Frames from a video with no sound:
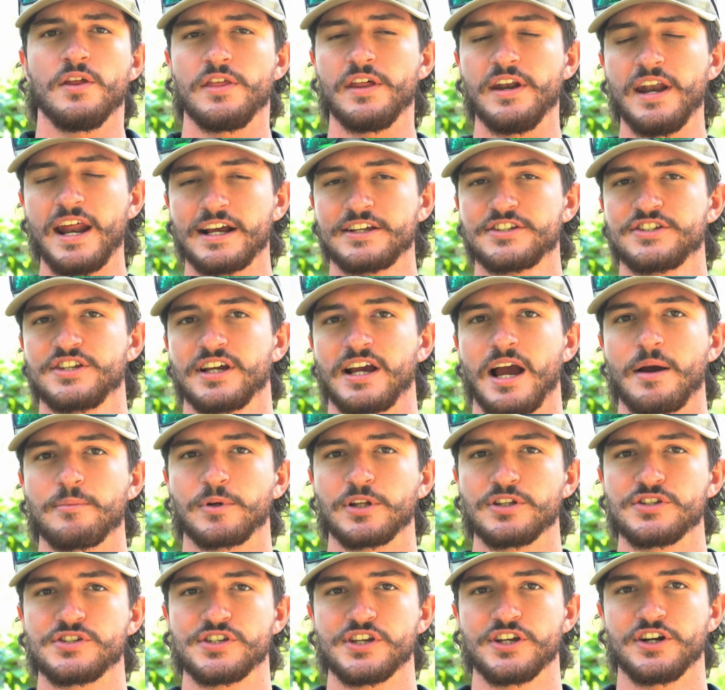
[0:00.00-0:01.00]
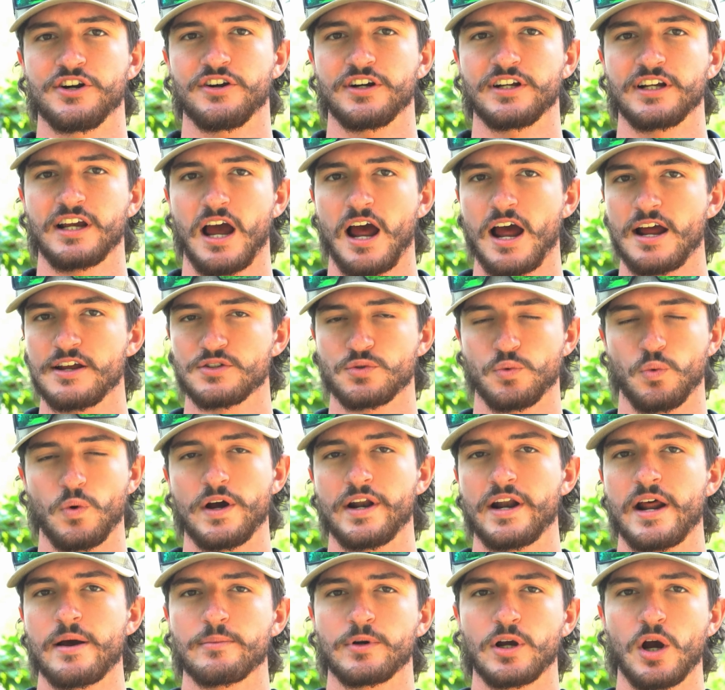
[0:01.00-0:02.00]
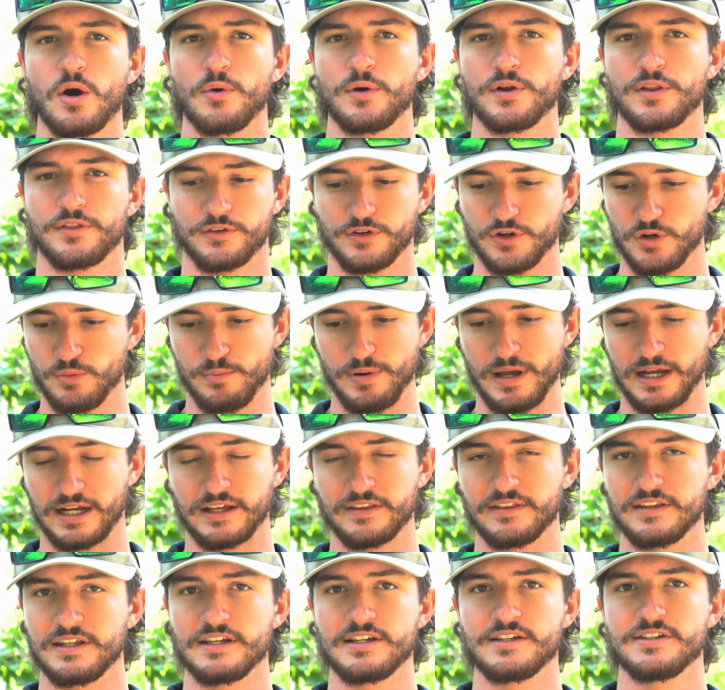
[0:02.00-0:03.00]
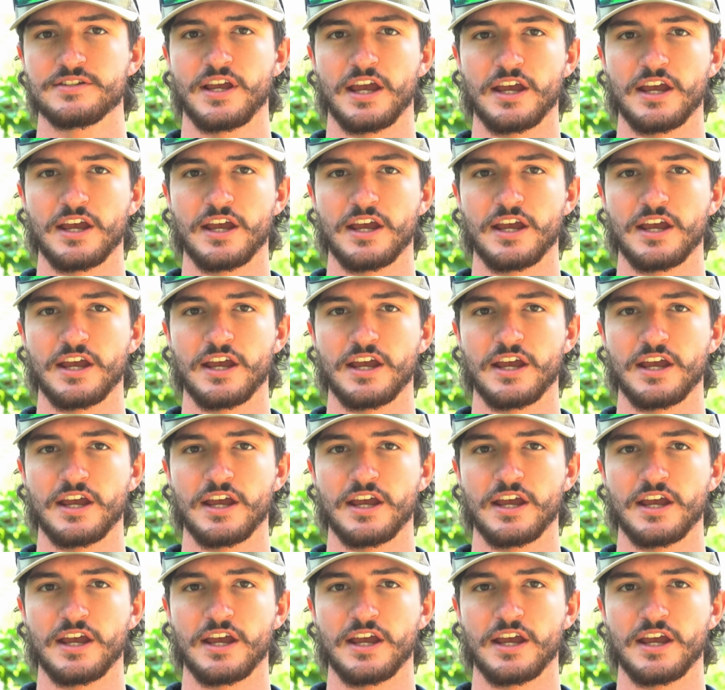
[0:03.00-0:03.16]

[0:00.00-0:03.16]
The next thing I'm considering, guys, when I'm going through picking these